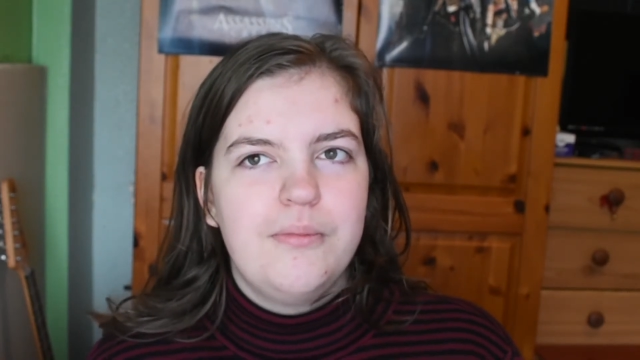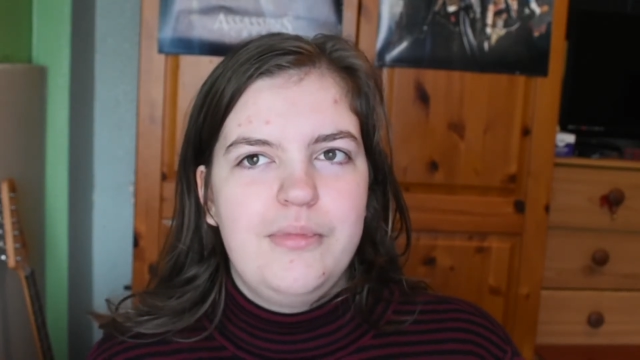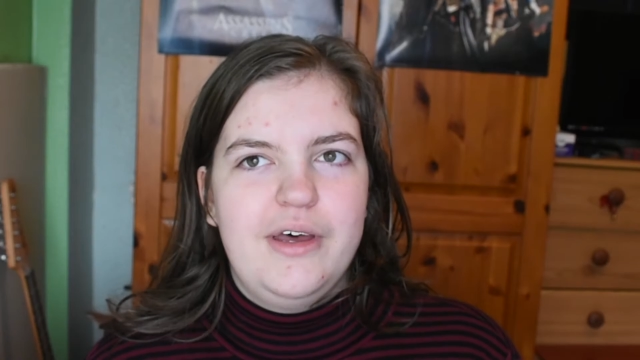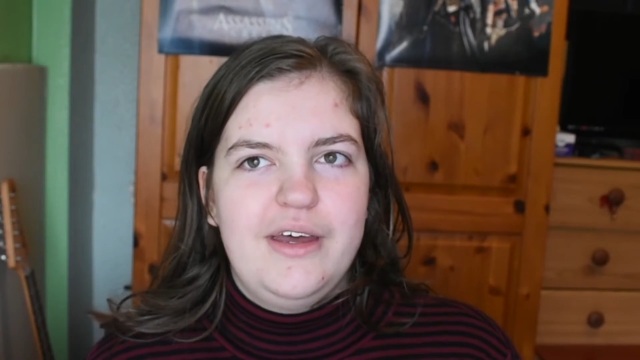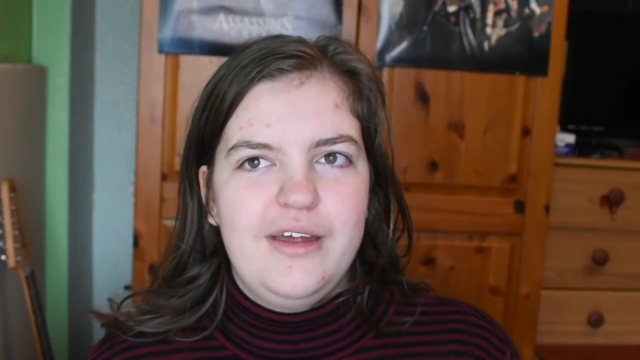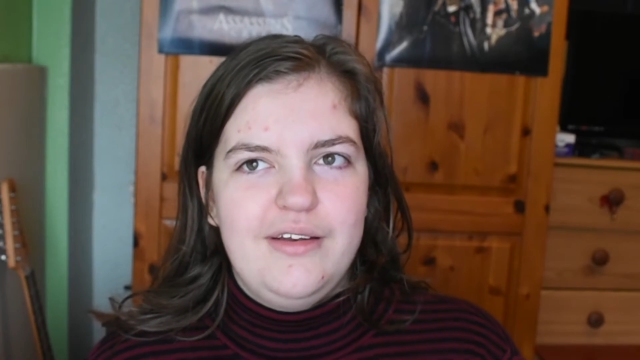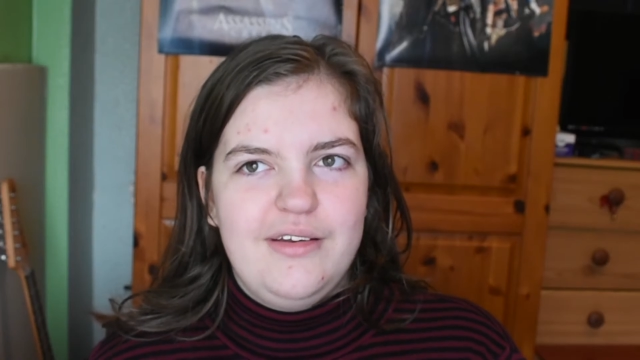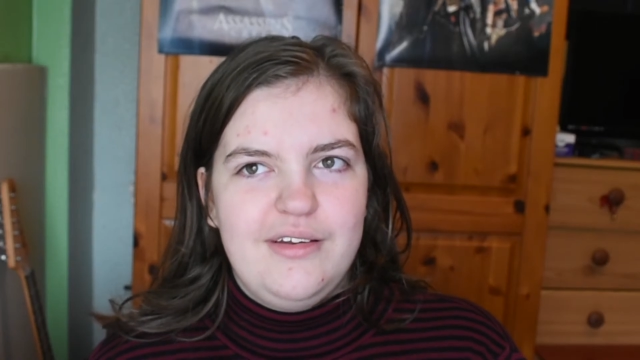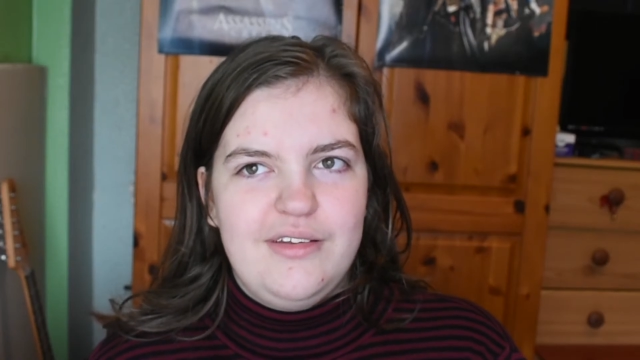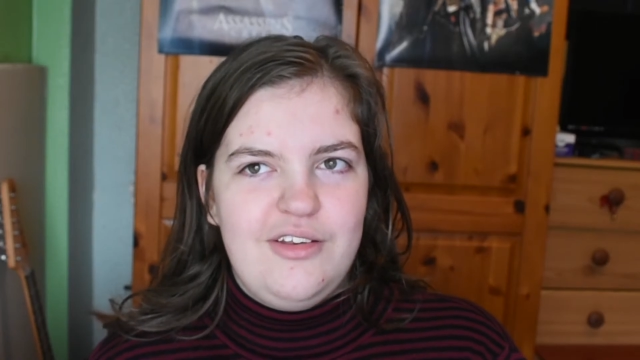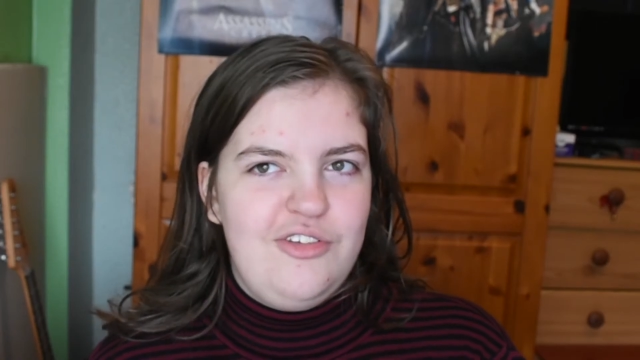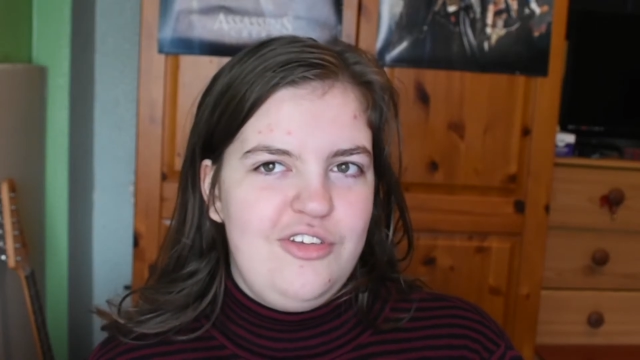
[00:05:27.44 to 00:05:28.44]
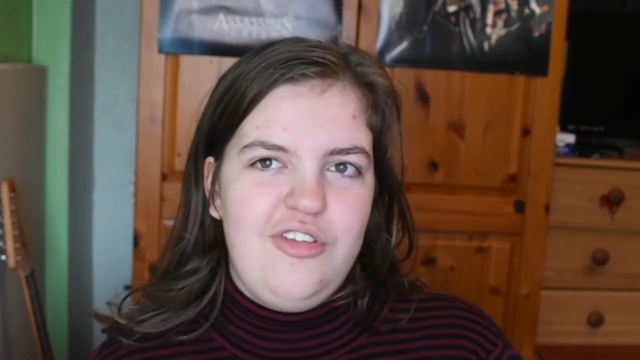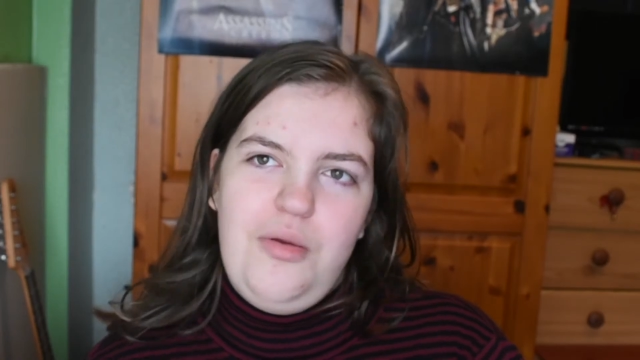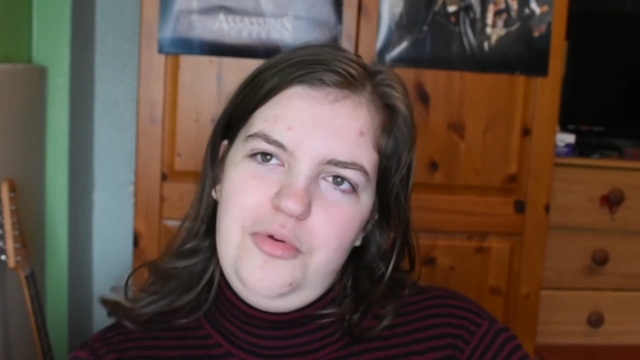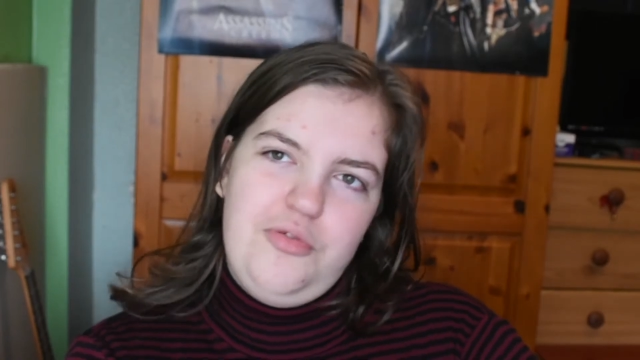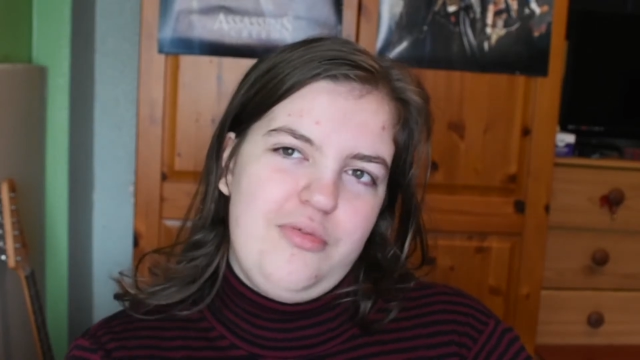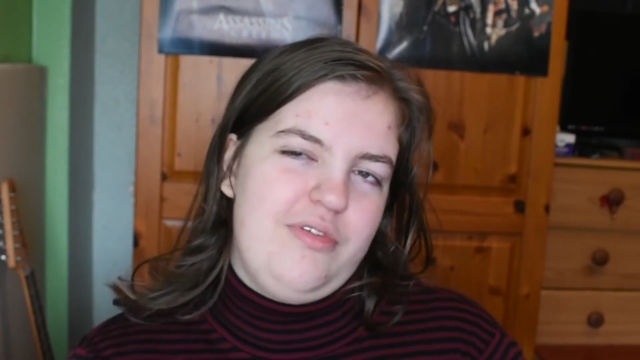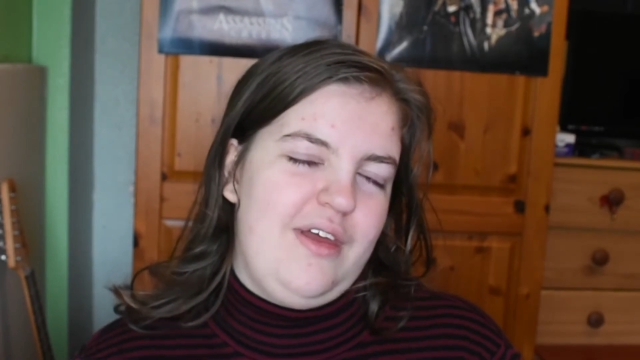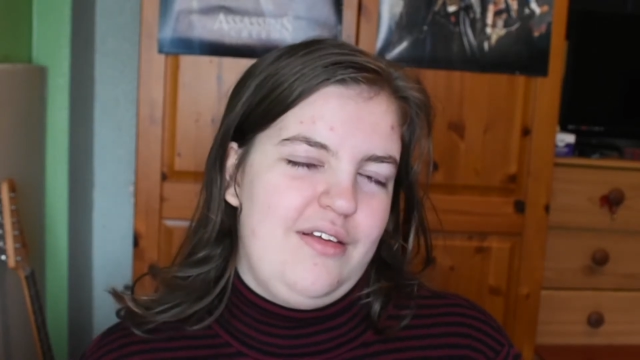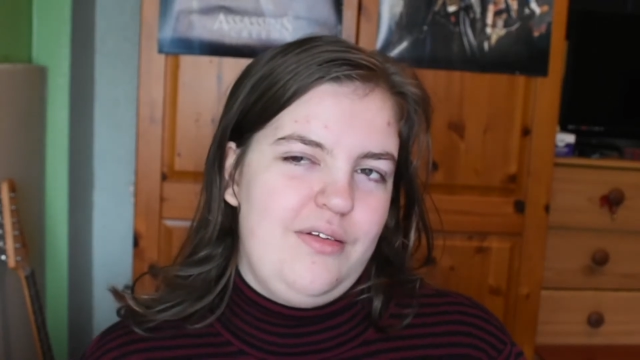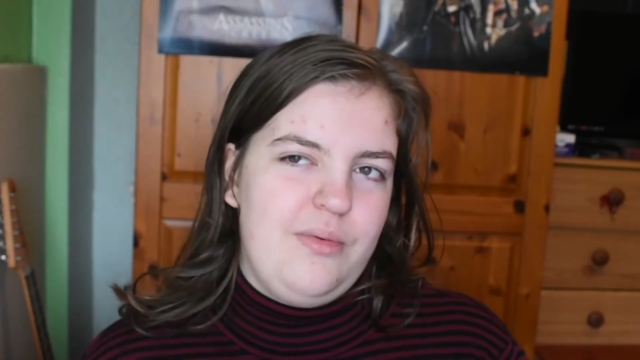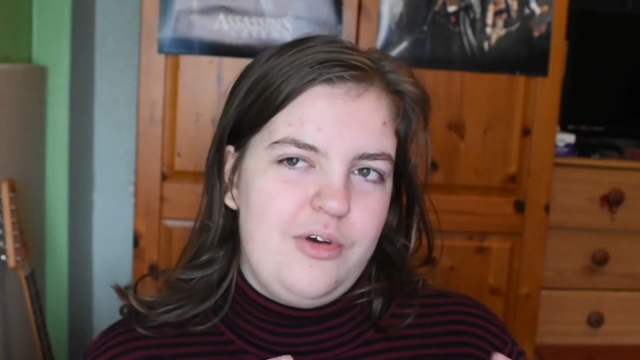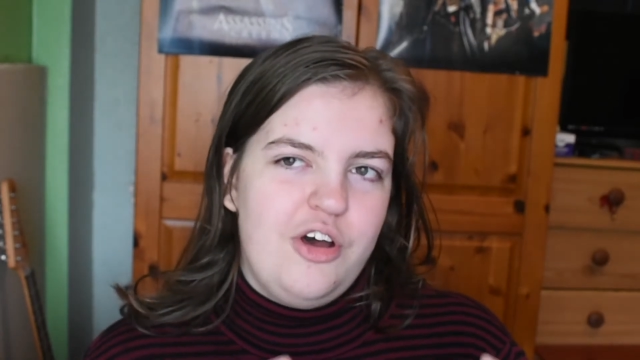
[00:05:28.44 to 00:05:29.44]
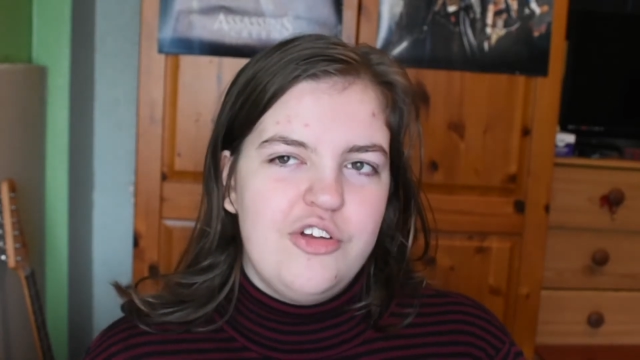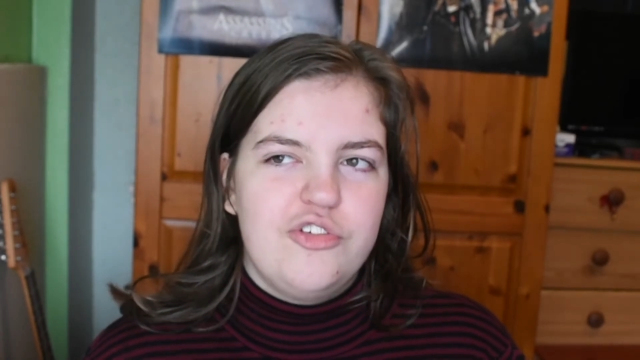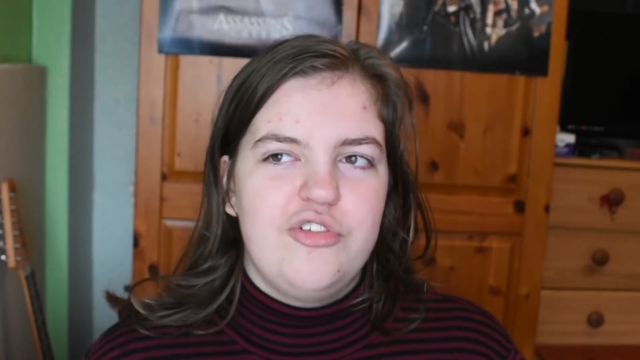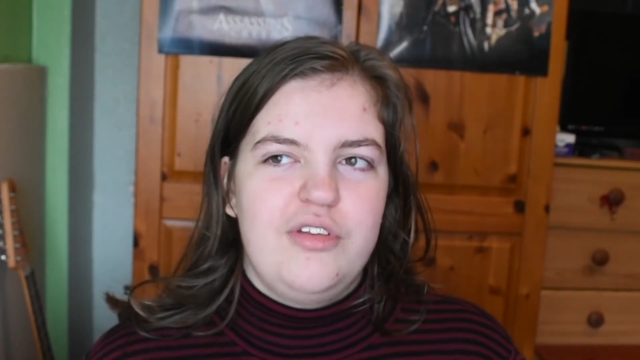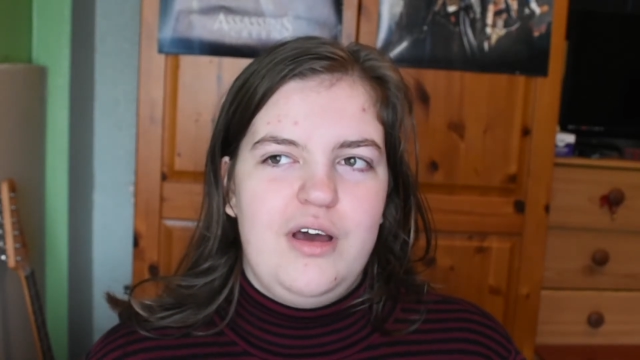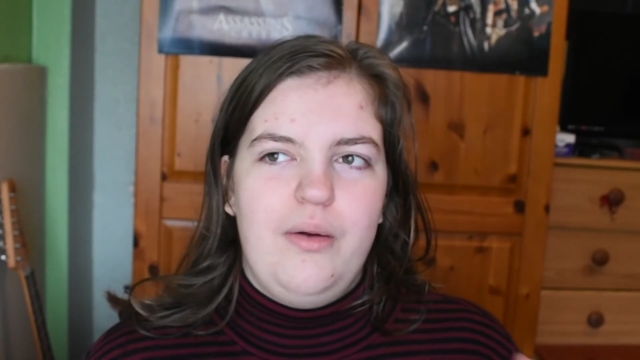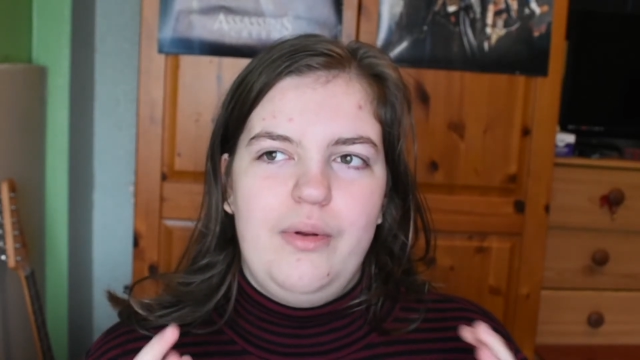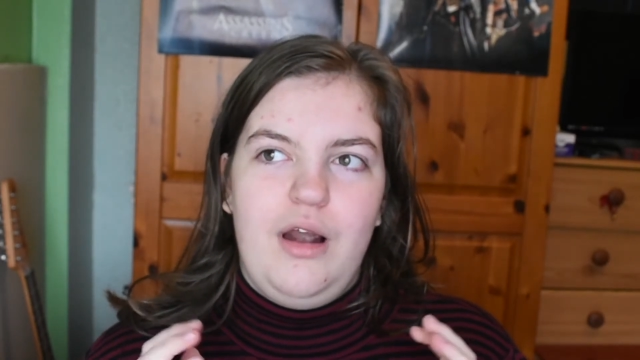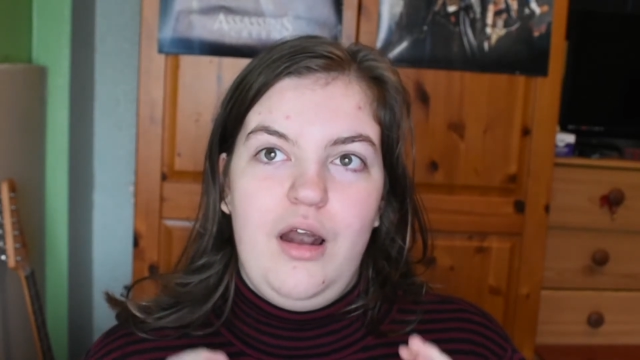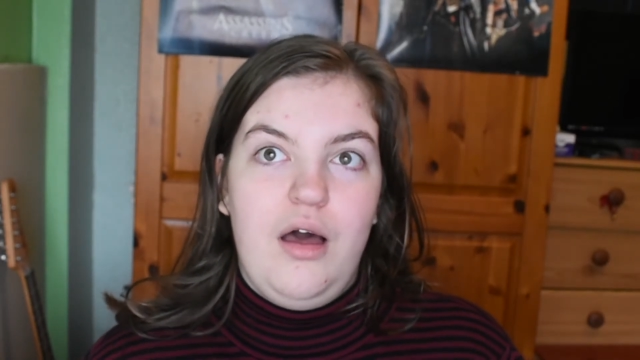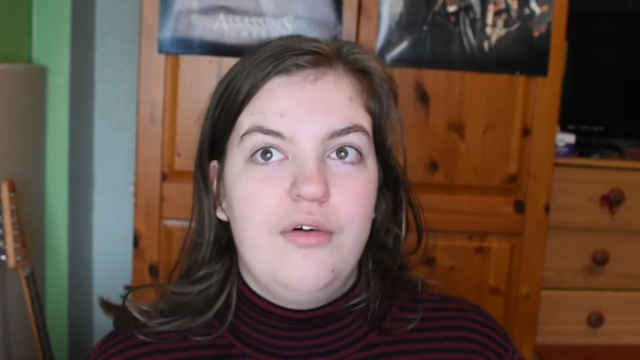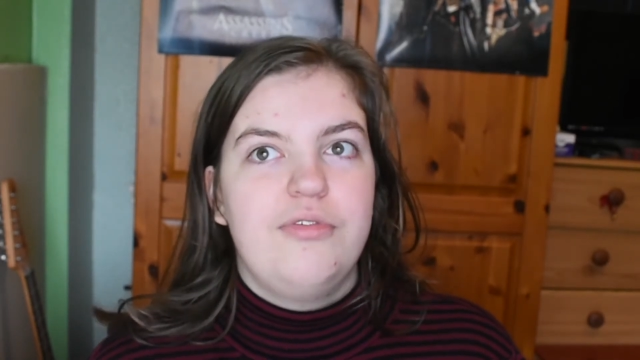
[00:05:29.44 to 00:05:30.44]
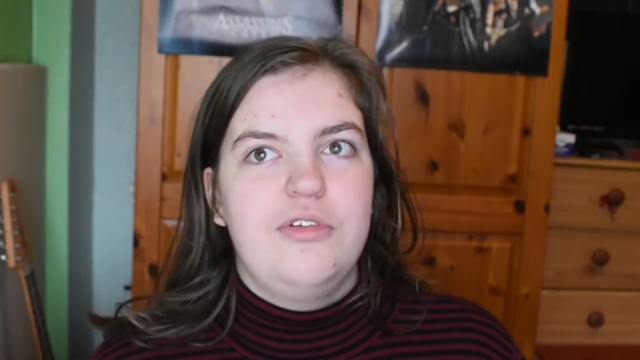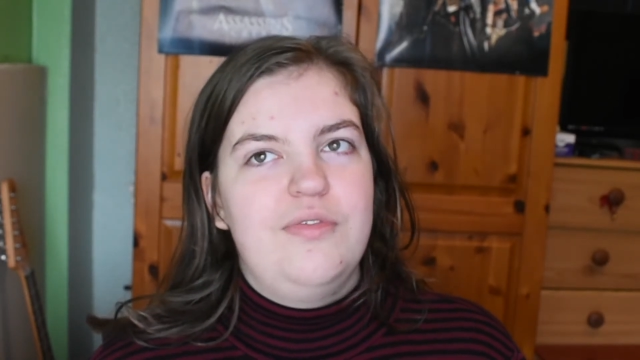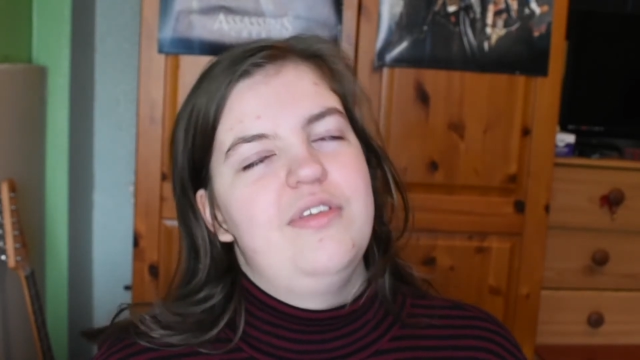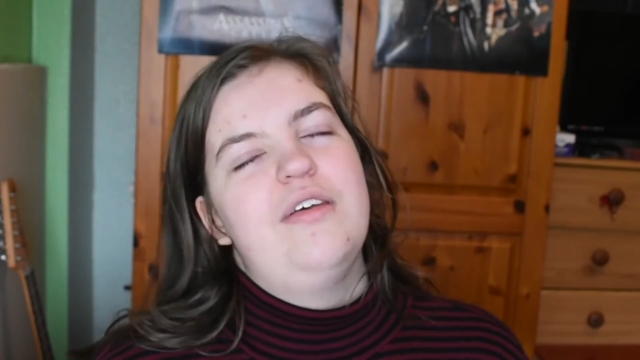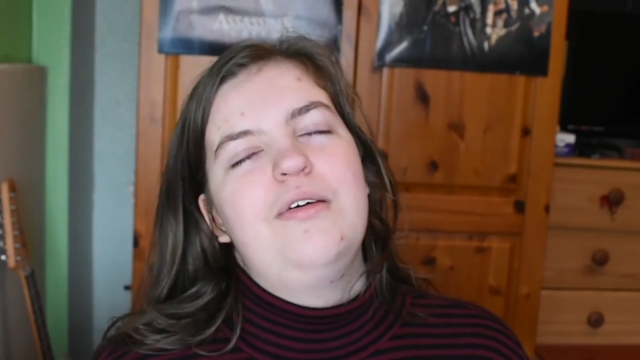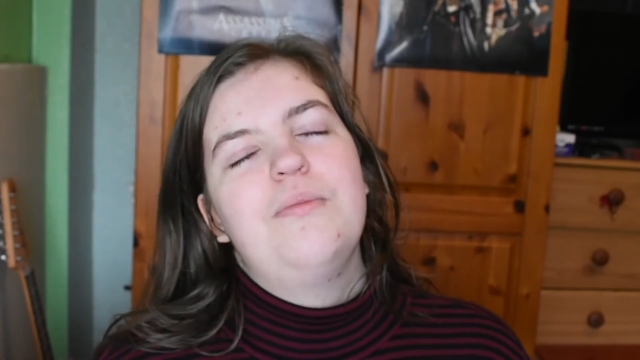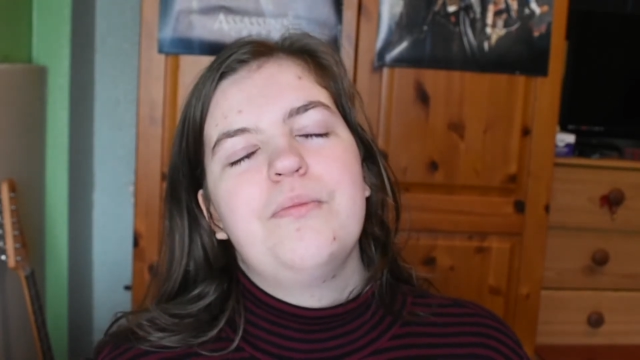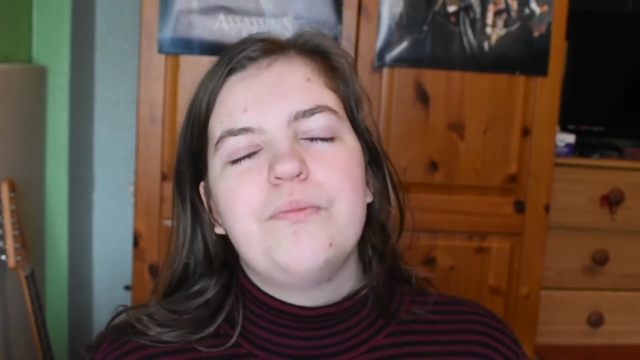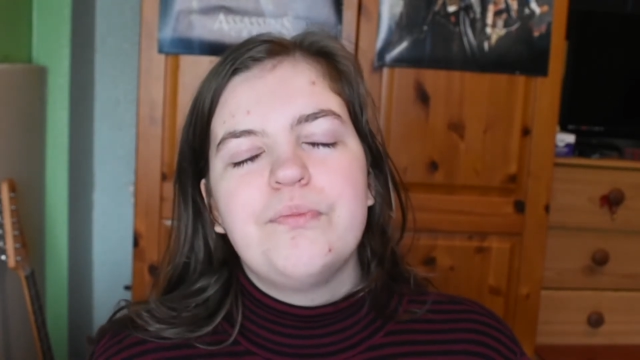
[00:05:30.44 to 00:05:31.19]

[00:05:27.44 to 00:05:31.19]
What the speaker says: But there's just so much more of that country that I would love to visit.